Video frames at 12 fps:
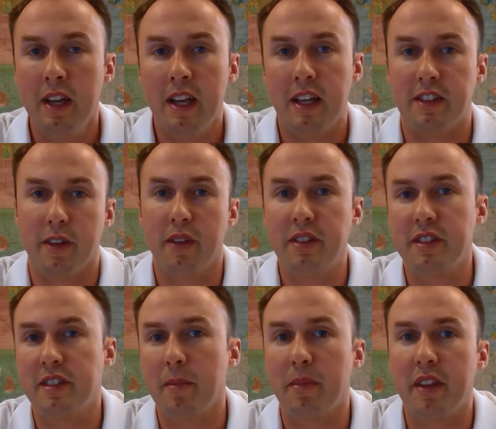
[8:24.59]
And so this is
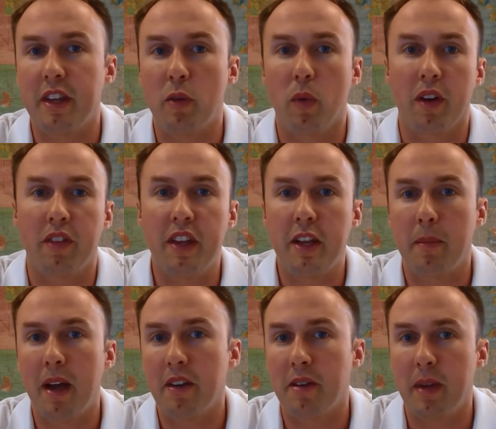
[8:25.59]
something that you want to think
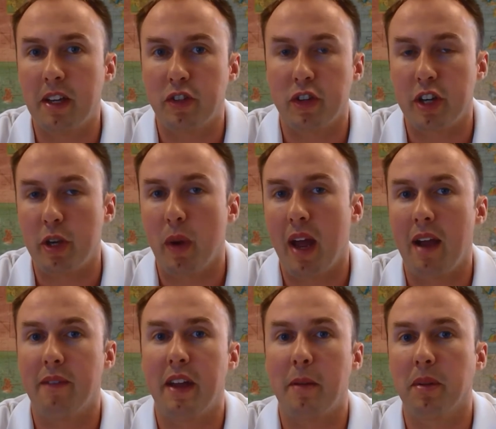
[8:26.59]
about to make sure you
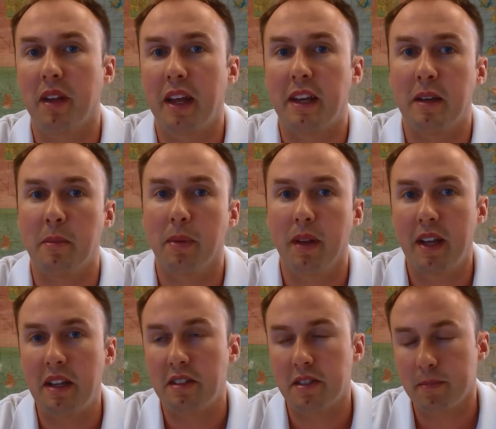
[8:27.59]
have a plan in
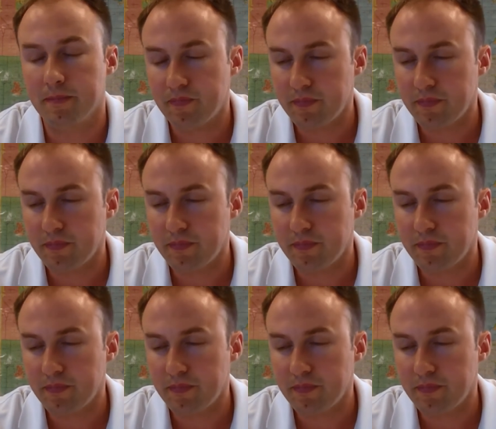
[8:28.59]
place.